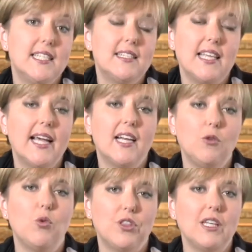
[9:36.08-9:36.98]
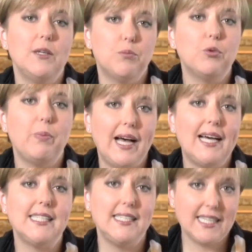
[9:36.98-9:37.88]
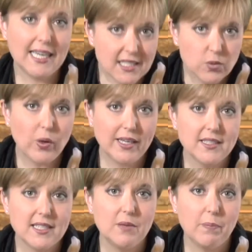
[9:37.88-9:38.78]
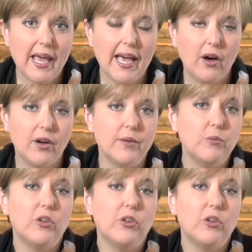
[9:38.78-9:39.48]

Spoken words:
is exactly what the Liberal Party does when it's in power.